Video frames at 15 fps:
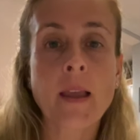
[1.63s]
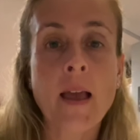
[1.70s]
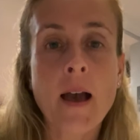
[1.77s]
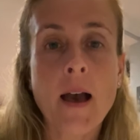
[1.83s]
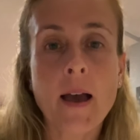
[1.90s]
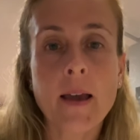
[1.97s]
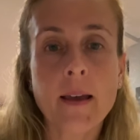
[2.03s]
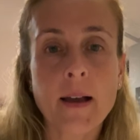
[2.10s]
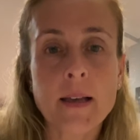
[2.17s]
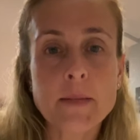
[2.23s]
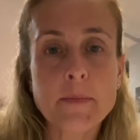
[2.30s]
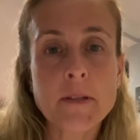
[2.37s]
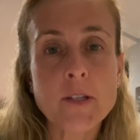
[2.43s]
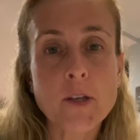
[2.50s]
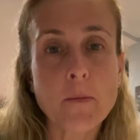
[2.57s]
Hi guys,
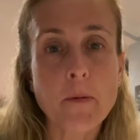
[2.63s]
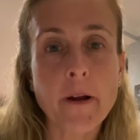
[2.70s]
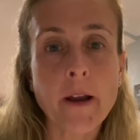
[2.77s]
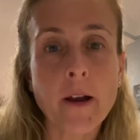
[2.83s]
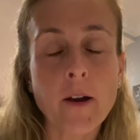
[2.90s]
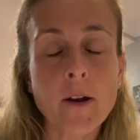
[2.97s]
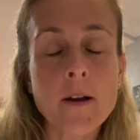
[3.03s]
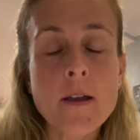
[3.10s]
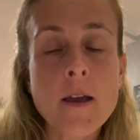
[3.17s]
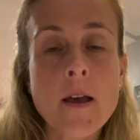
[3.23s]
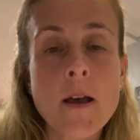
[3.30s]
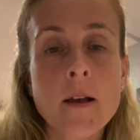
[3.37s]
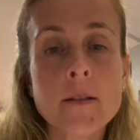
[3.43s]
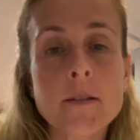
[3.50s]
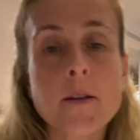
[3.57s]
Miss Huber here.
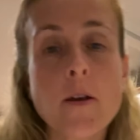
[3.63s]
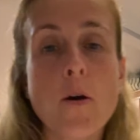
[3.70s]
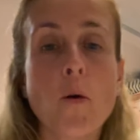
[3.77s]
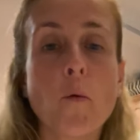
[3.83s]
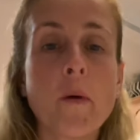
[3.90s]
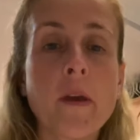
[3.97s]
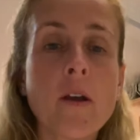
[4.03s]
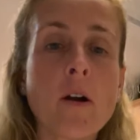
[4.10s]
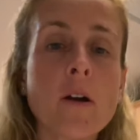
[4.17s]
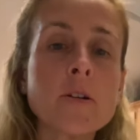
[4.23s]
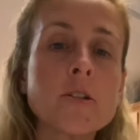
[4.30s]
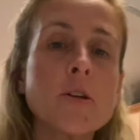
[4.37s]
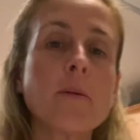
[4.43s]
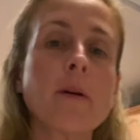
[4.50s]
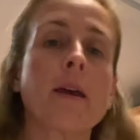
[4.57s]
So we are
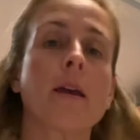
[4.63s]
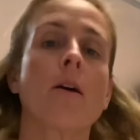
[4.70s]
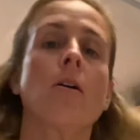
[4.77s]
doing